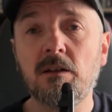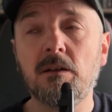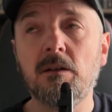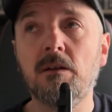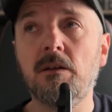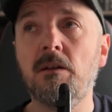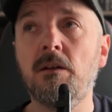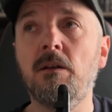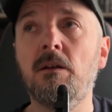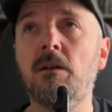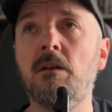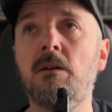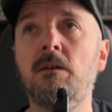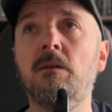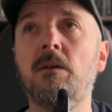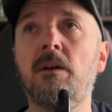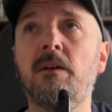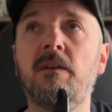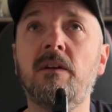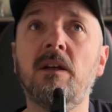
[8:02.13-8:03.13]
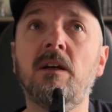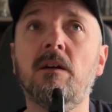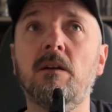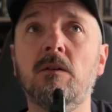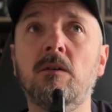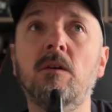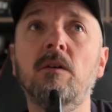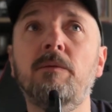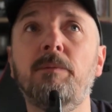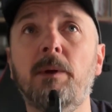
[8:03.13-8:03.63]
I think a
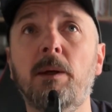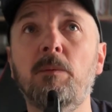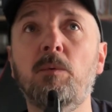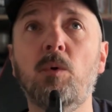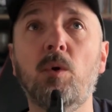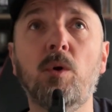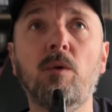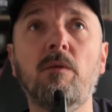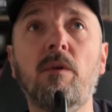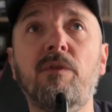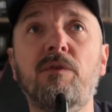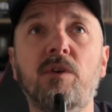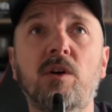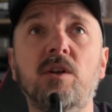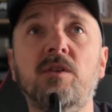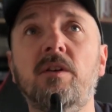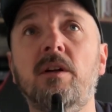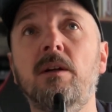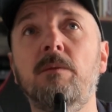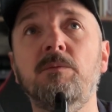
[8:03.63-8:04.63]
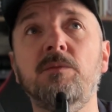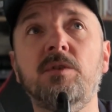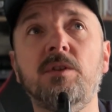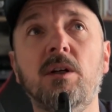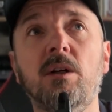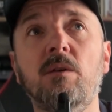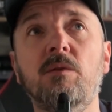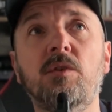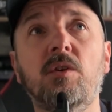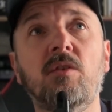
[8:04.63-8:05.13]
lot of people who refer to
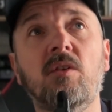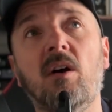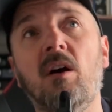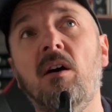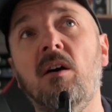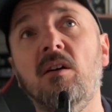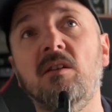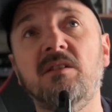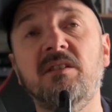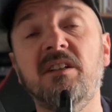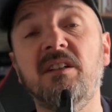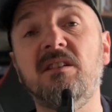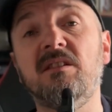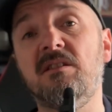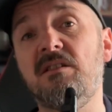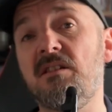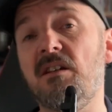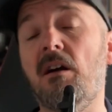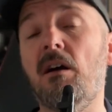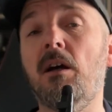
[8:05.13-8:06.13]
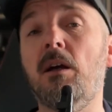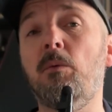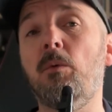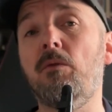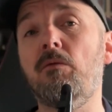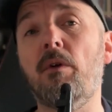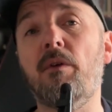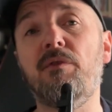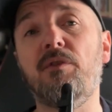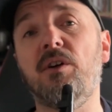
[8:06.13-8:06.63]
themselves as artists, I would
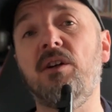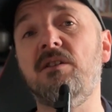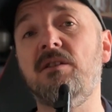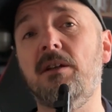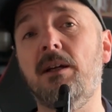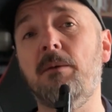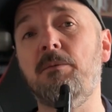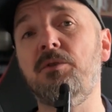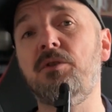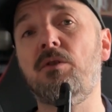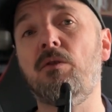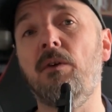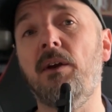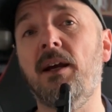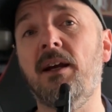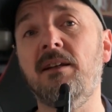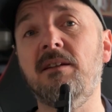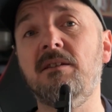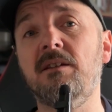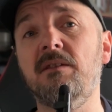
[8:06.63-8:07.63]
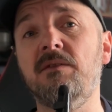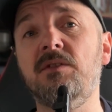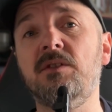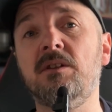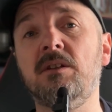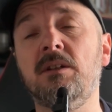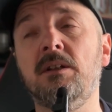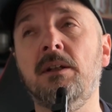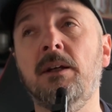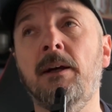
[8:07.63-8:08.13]
refer to them as creatives
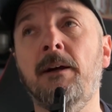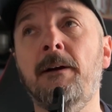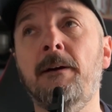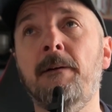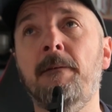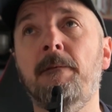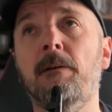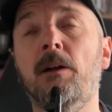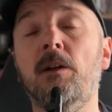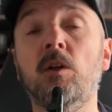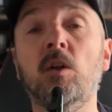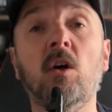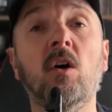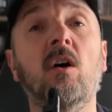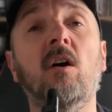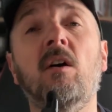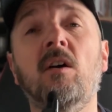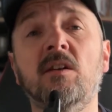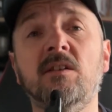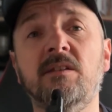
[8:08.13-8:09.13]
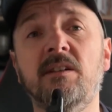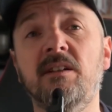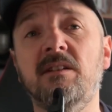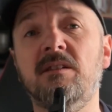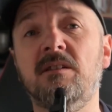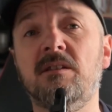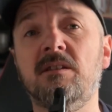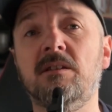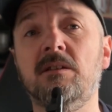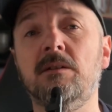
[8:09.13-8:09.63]
and not
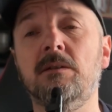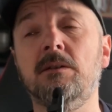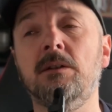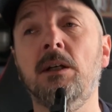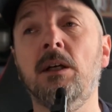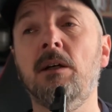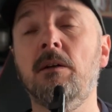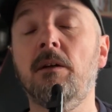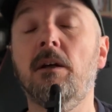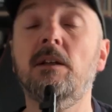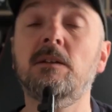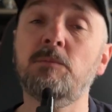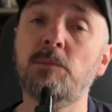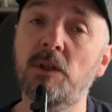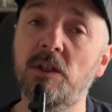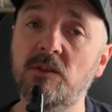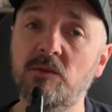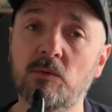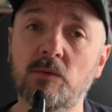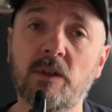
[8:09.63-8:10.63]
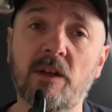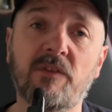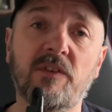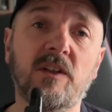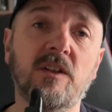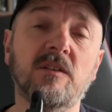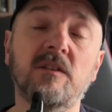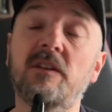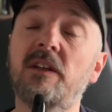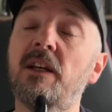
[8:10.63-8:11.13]
artists. It's a personal
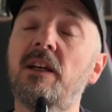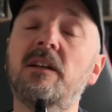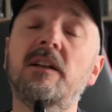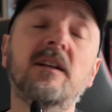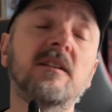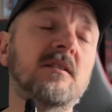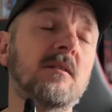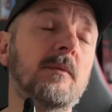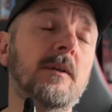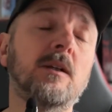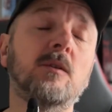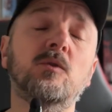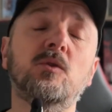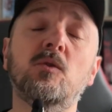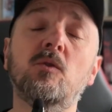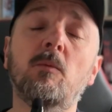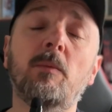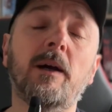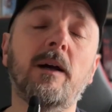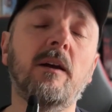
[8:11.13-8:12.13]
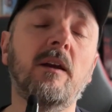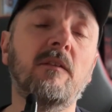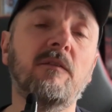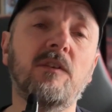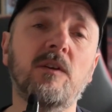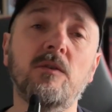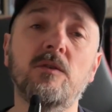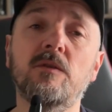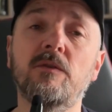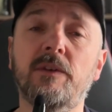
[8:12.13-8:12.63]
definition thing. And that's something I'll talk about in
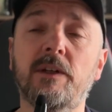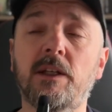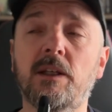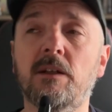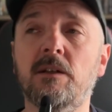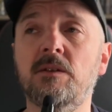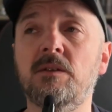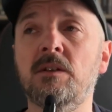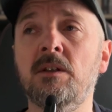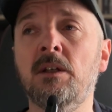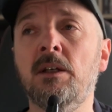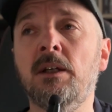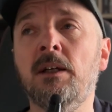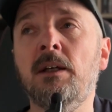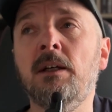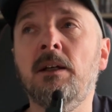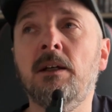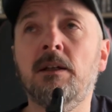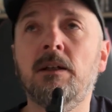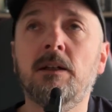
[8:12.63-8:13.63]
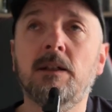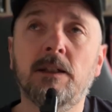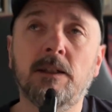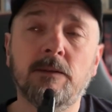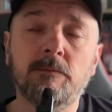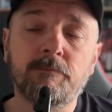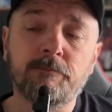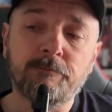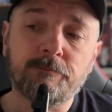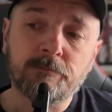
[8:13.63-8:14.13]
future videos.
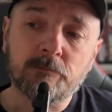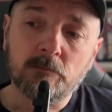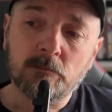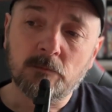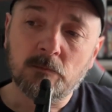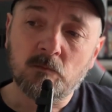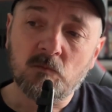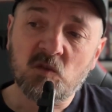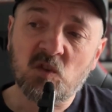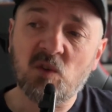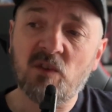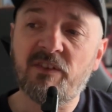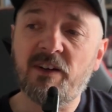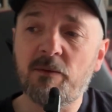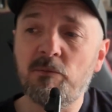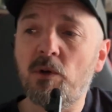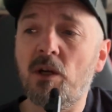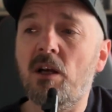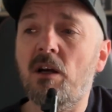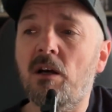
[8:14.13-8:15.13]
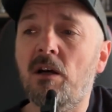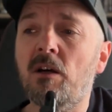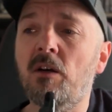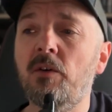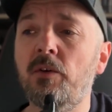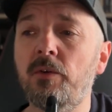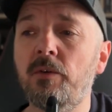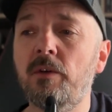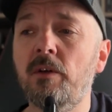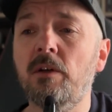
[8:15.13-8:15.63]
So I've had my
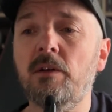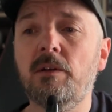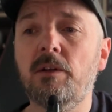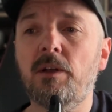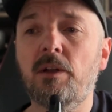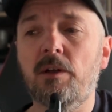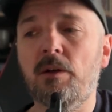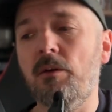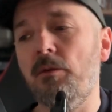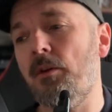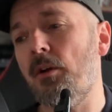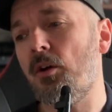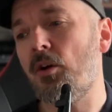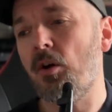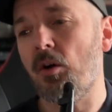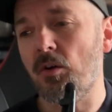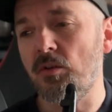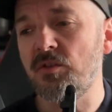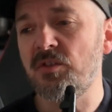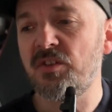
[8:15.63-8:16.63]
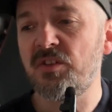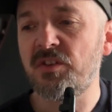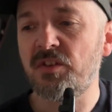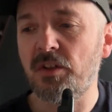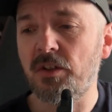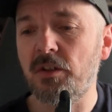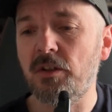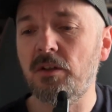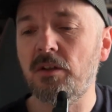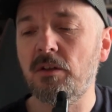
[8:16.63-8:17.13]
own, the
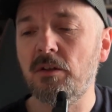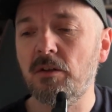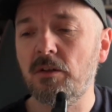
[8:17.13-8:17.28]
constant